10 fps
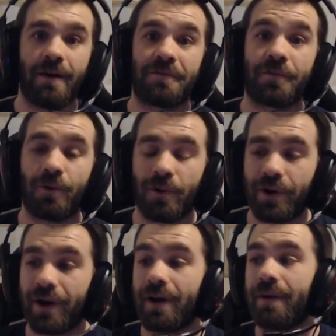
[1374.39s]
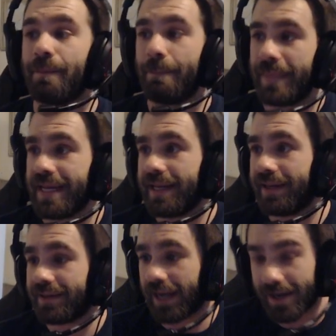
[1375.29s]
For
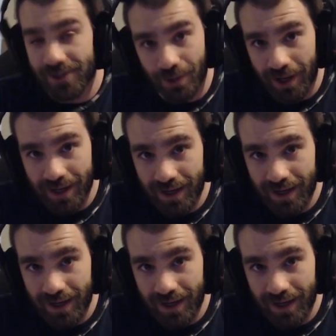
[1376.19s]
me. That is why